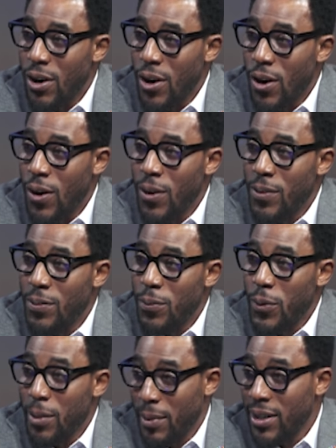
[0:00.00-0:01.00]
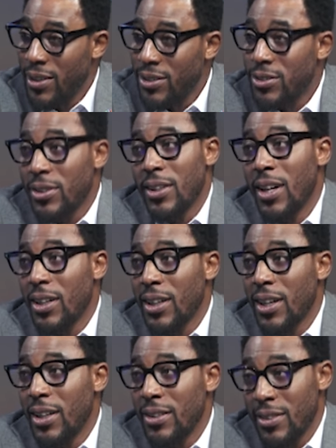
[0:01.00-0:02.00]
of women in Sri
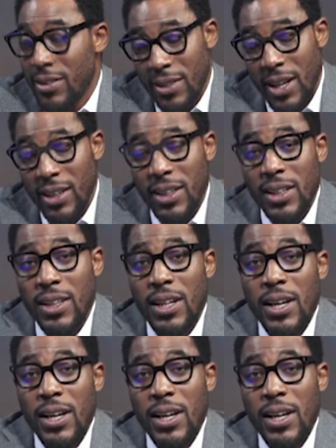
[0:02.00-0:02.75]
Lanka sadly